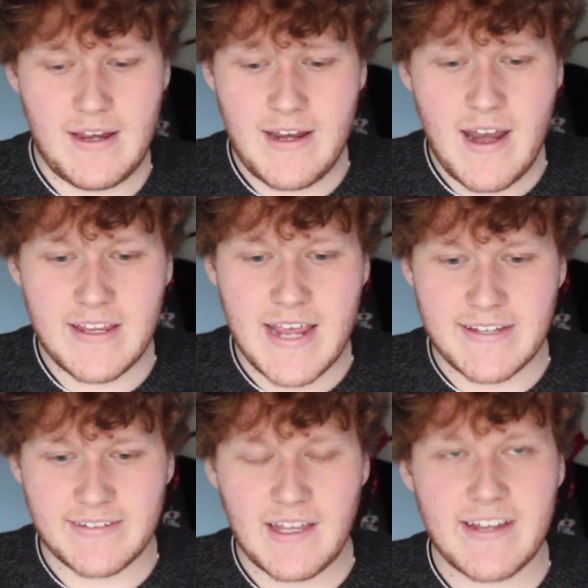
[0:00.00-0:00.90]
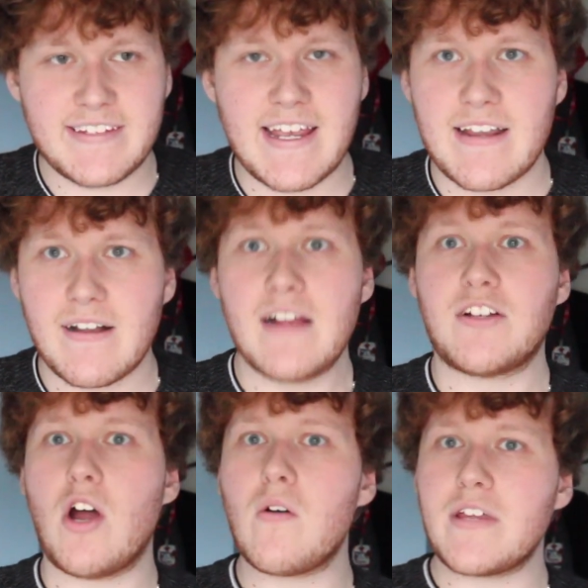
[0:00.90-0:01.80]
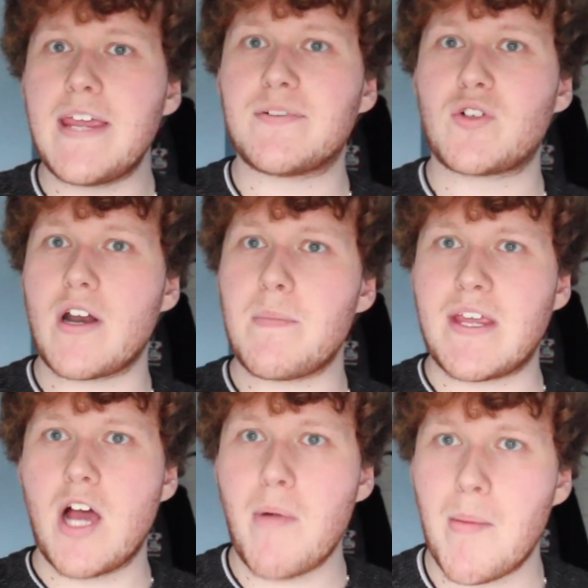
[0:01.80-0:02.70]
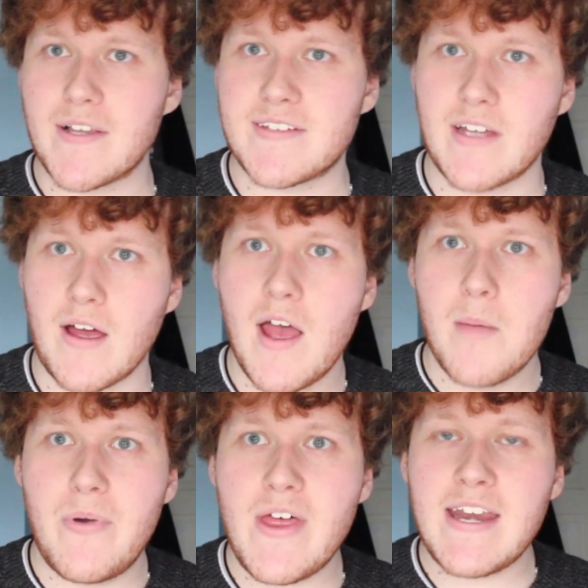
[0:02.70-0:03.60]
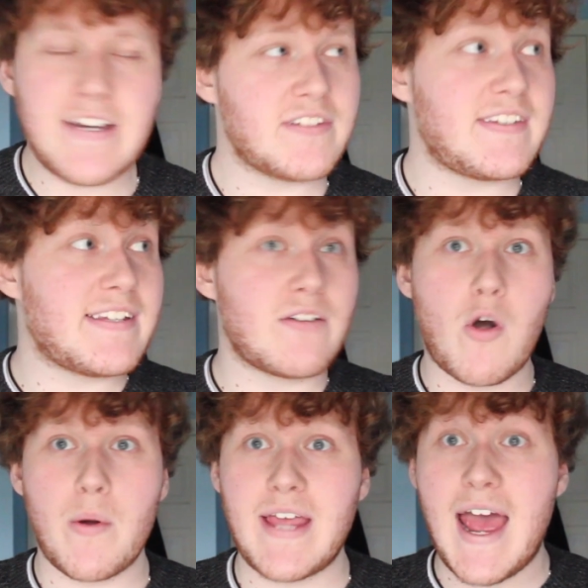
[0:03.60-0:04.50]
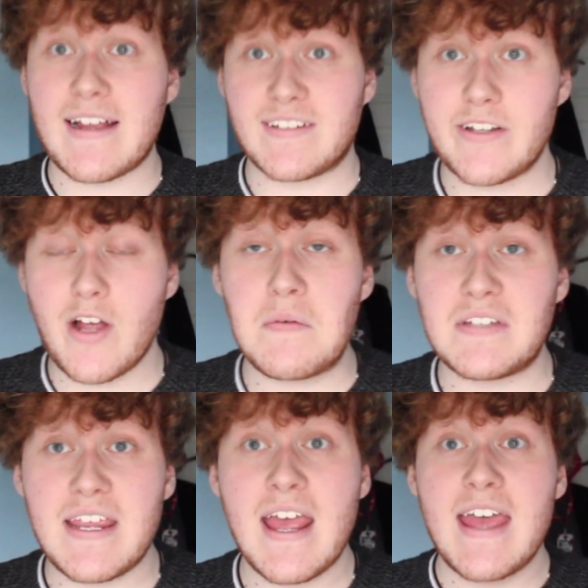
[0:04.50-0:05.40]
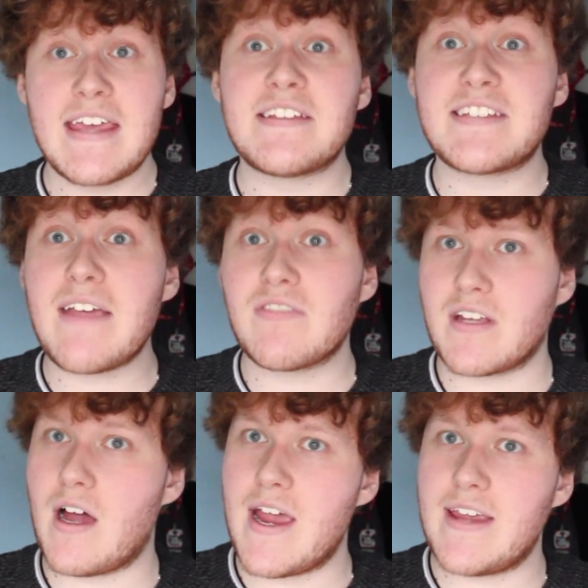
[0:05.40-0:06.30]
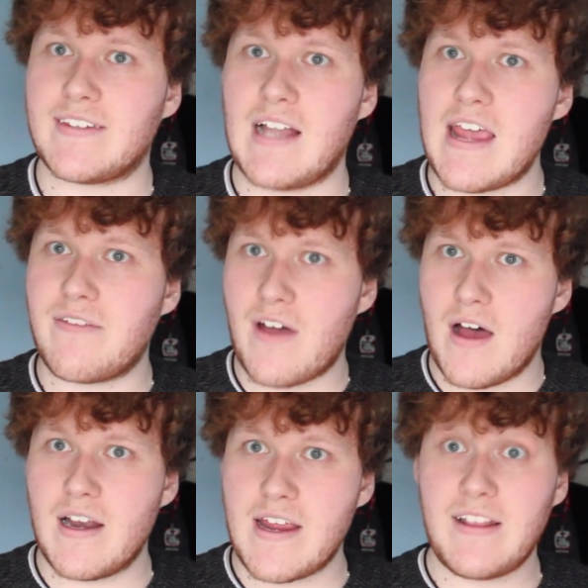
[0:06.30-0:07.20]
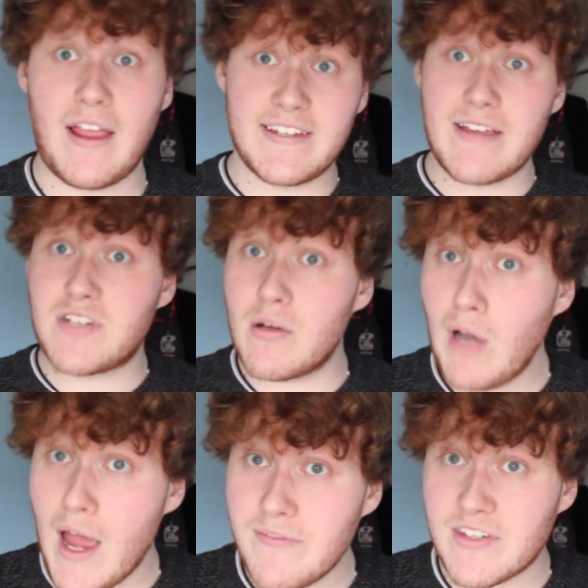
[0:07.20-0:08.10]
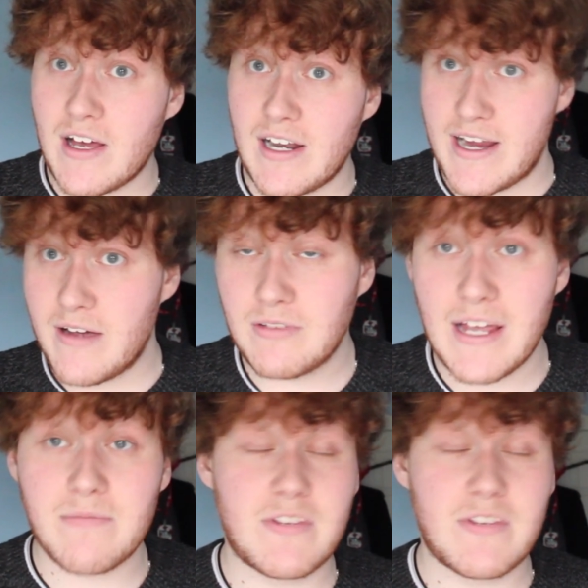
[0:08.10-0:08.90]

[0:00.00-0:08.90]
In any case, like I said, Goro keeps trying to become a monster, but then he does these heroic acts. Like, obviously, he saved the guy's life earlier. Like, he saved 2 lives earlier, like,